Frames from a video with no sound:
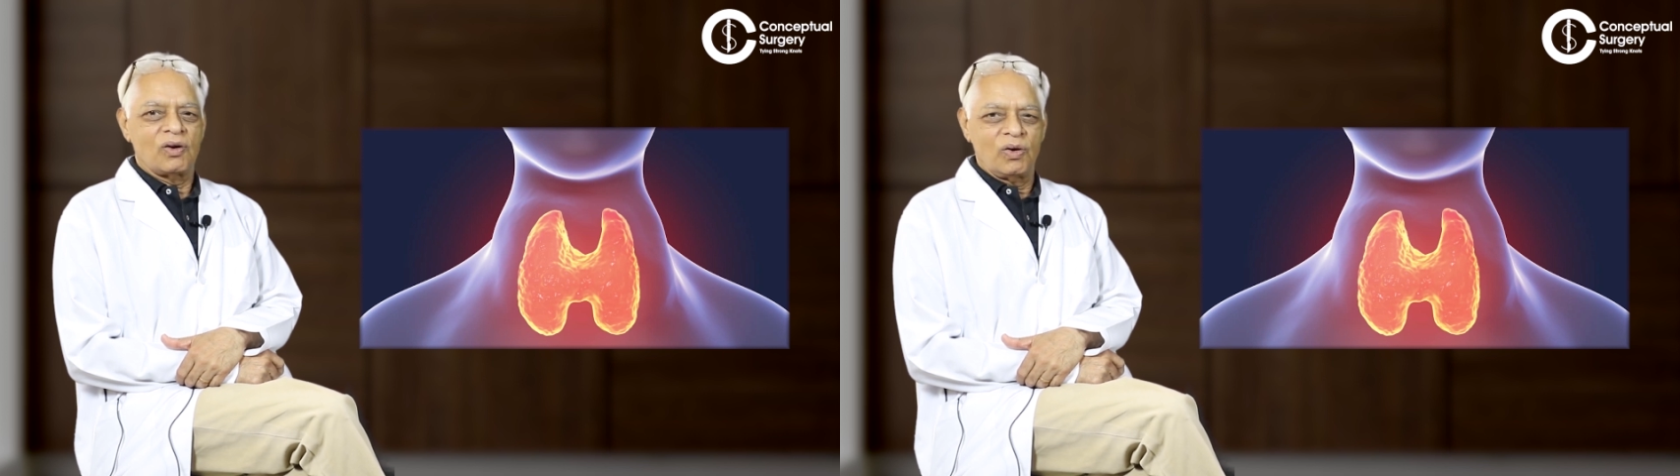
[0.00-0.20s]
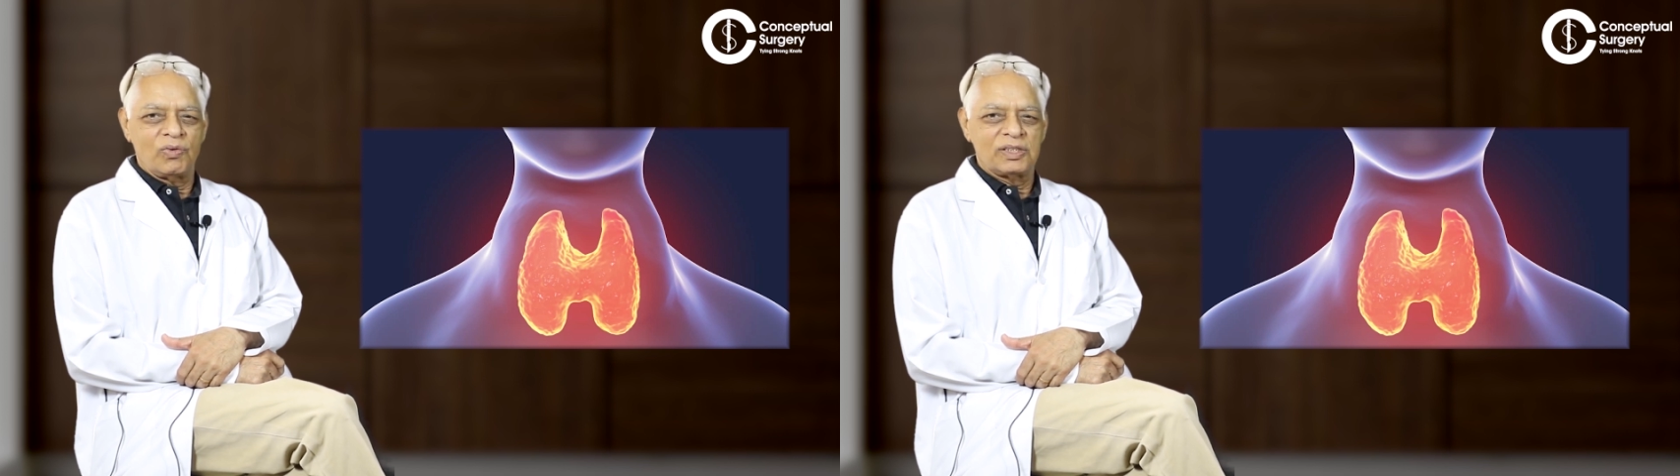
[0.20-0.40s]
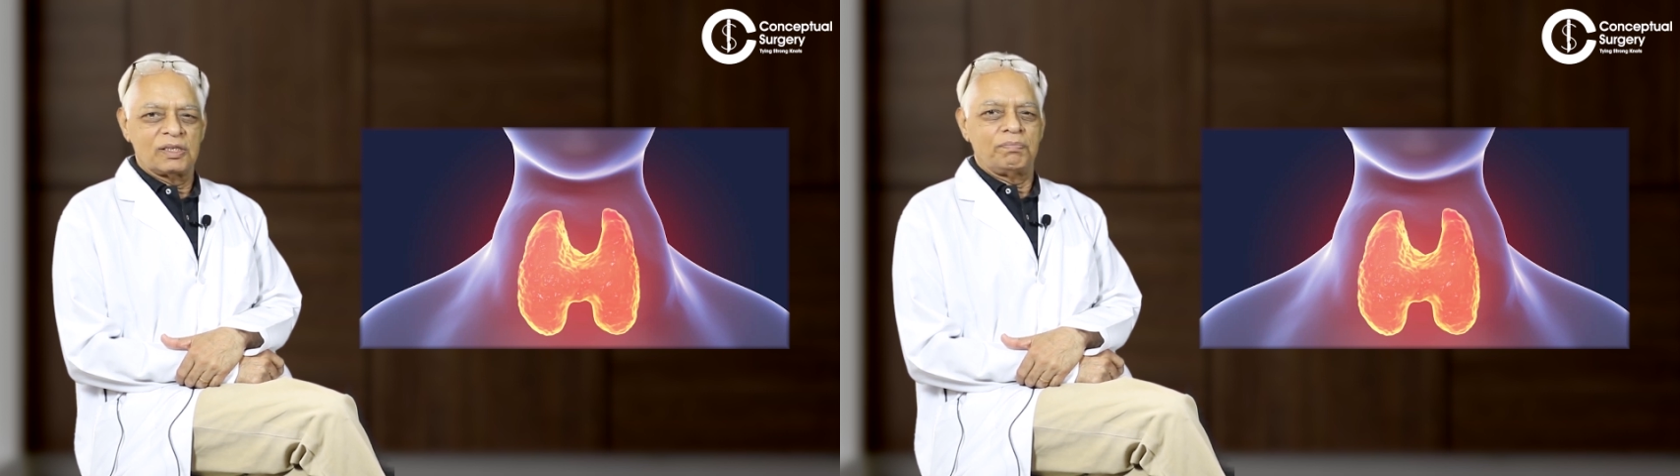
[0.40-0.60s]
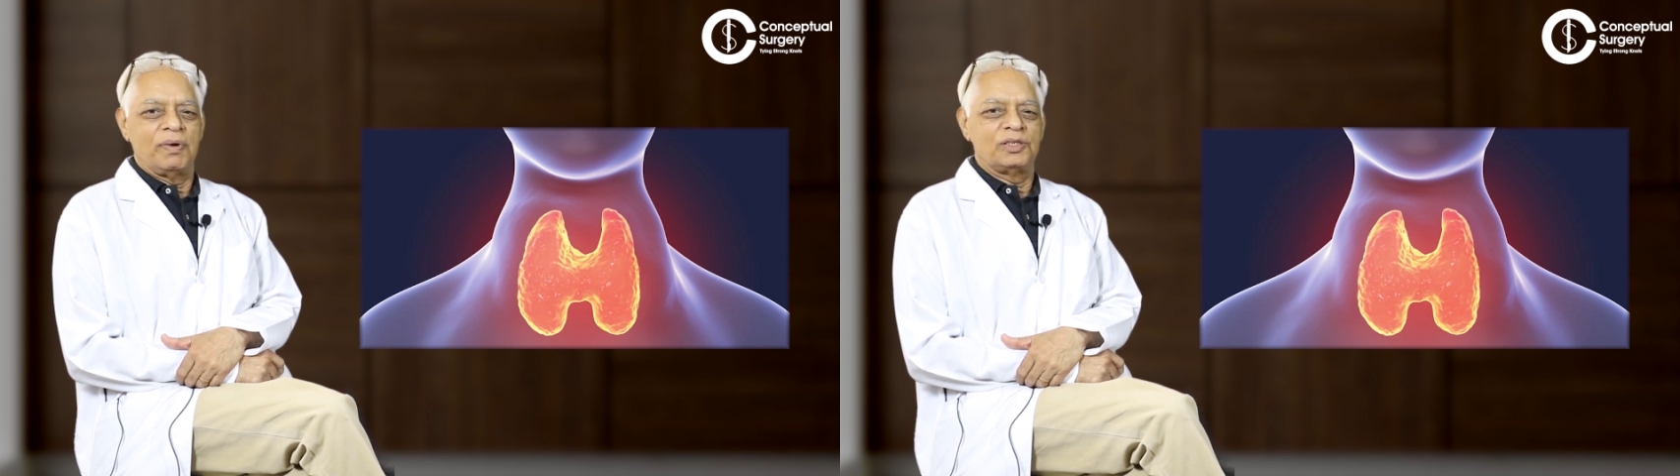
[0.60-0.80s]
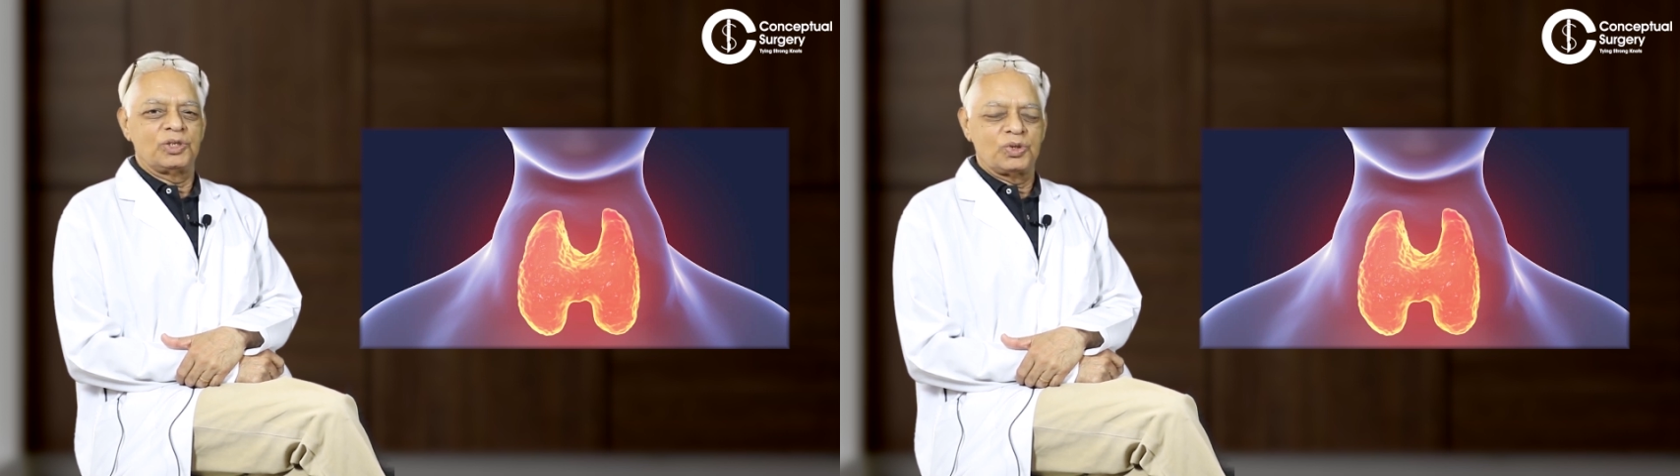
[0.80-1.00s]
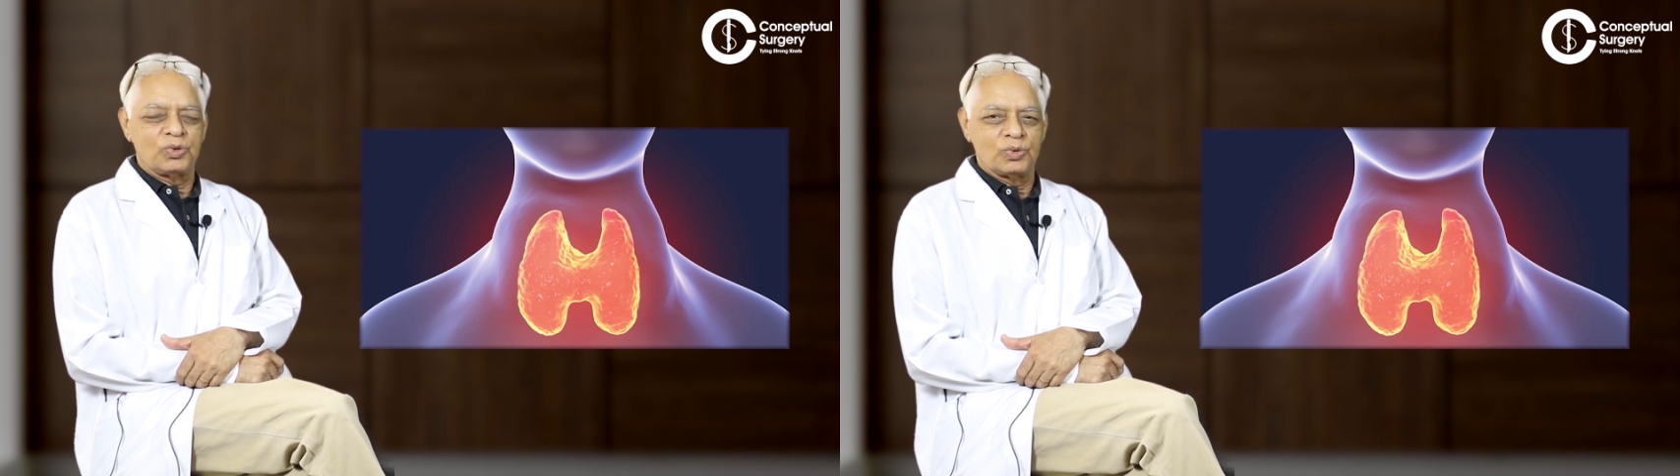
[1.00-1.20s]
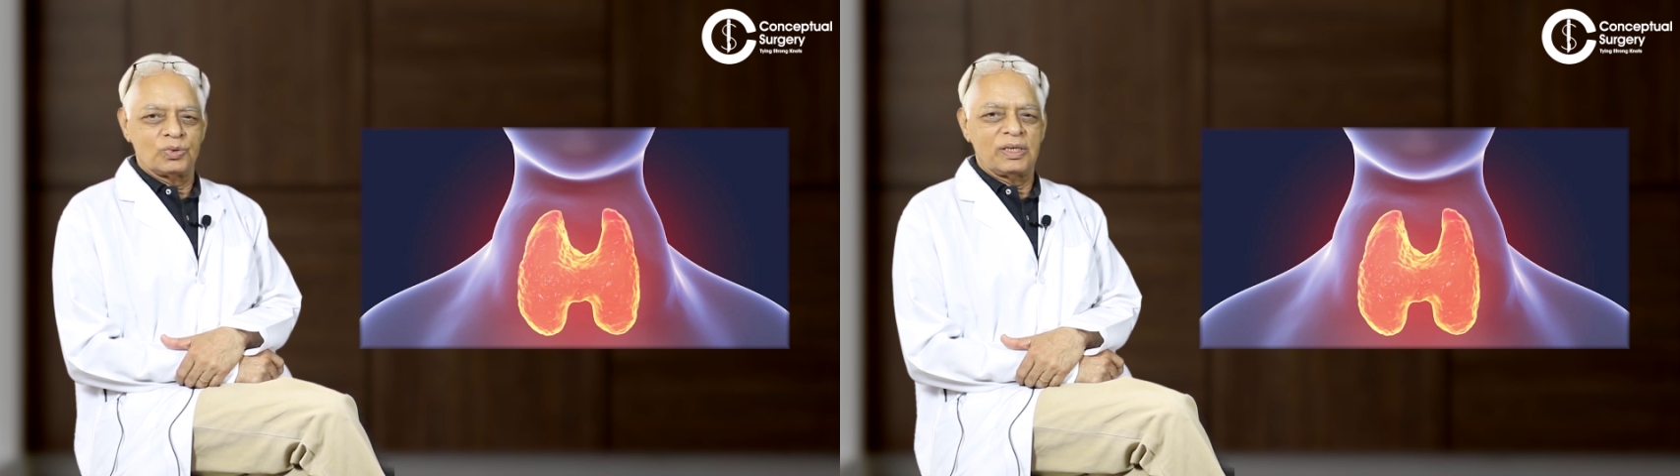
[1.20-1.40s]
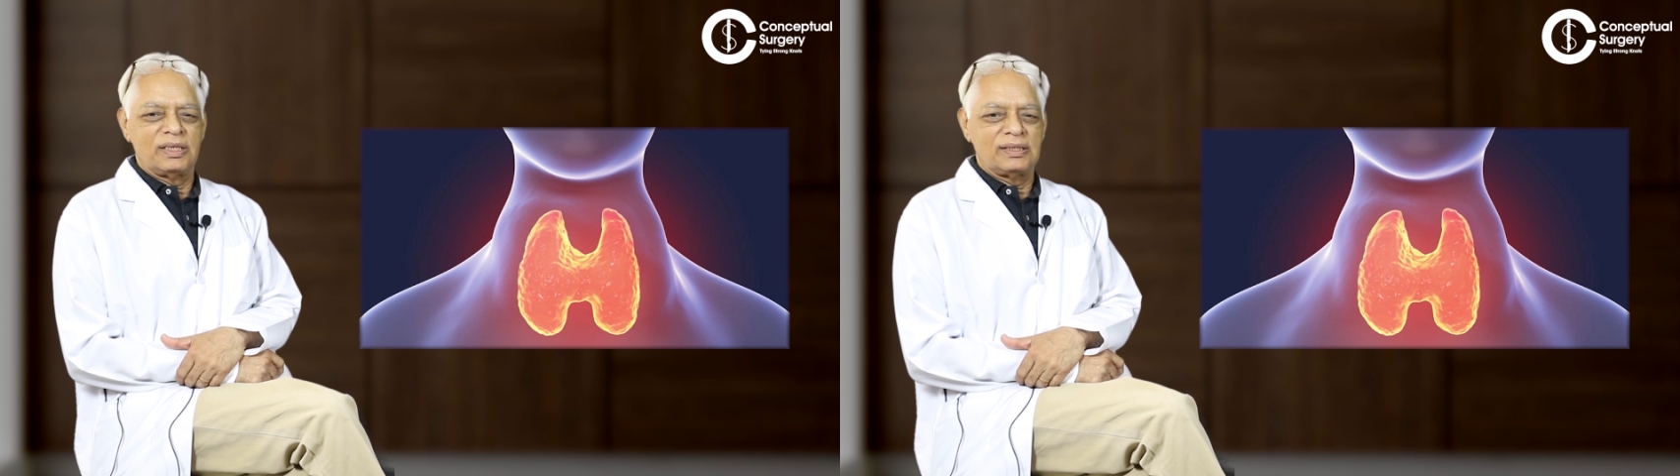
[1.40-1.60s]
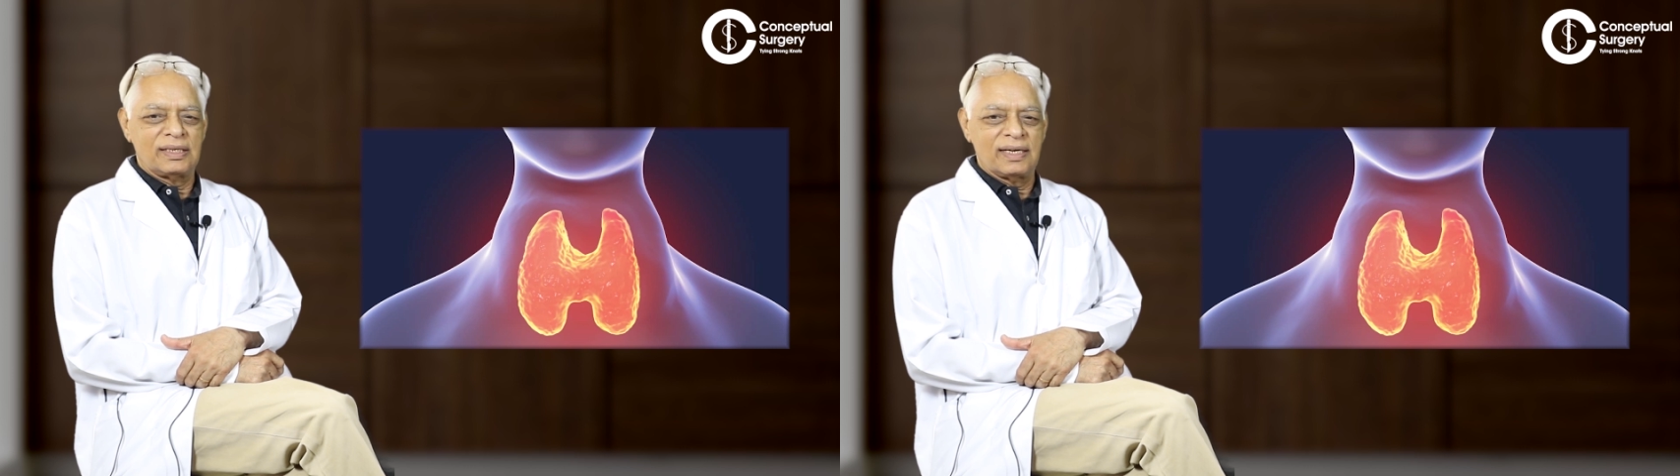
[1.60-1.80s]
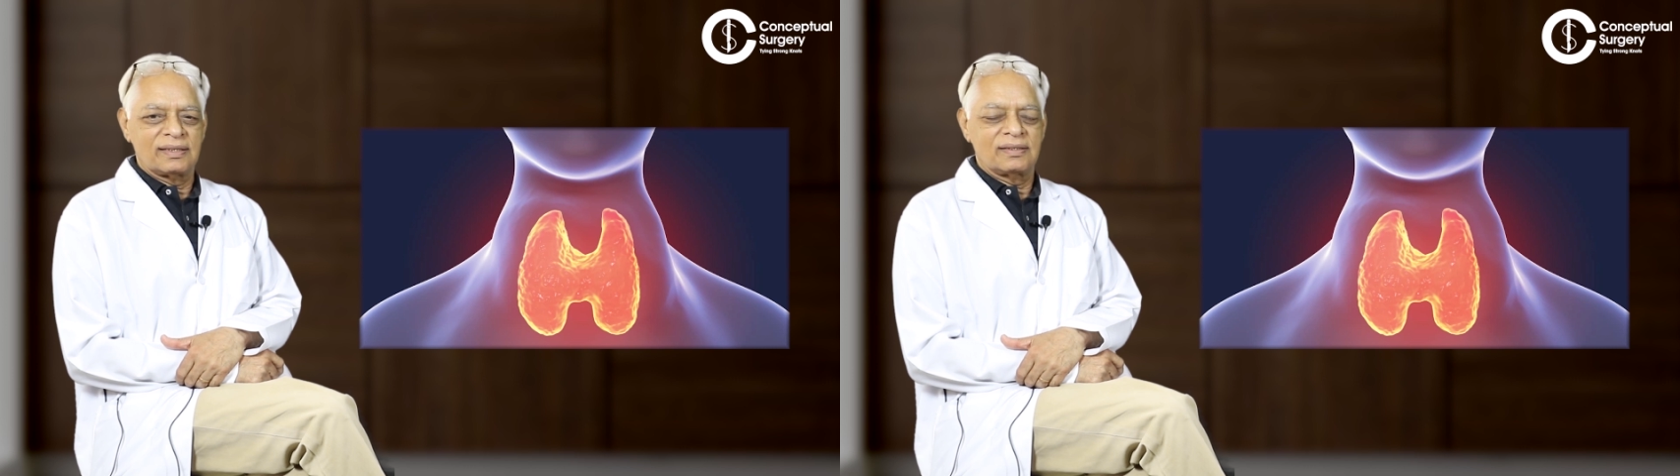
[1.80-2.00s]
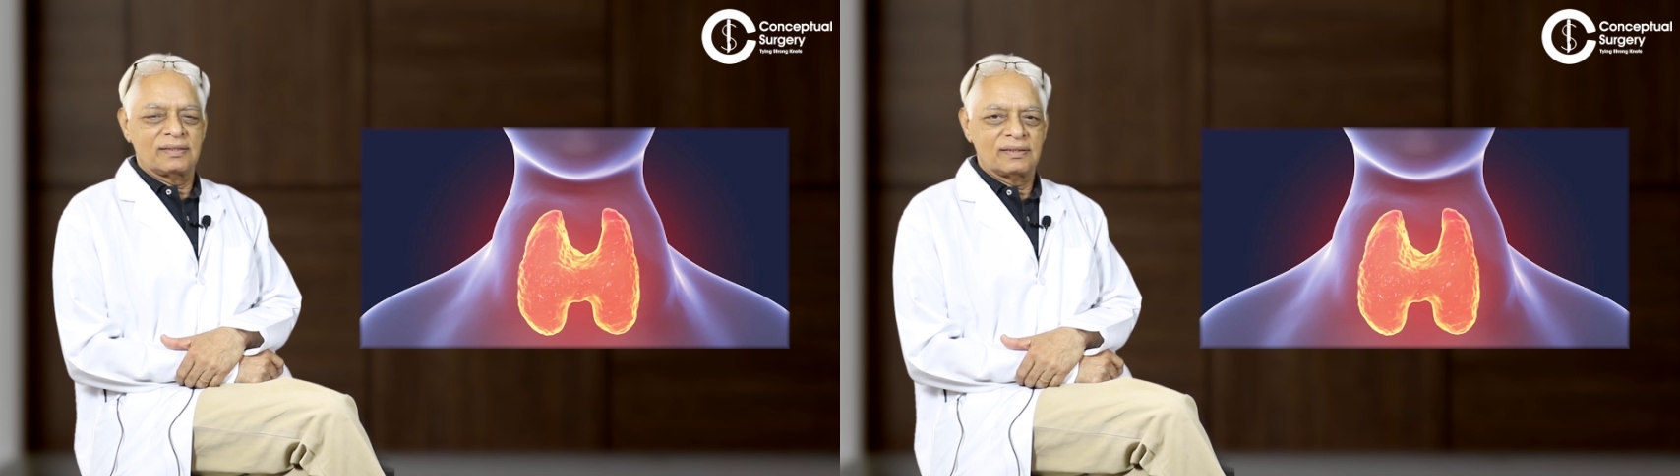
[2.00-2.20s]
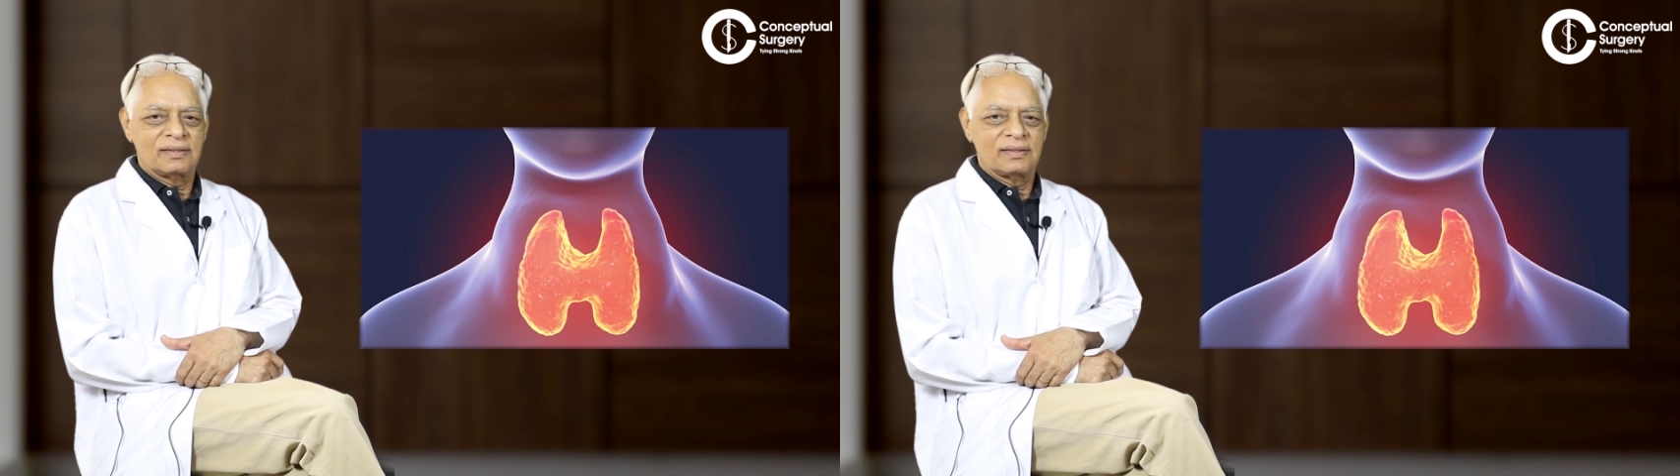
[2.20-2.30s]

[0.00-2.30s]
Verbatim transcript: always a pleasure to interact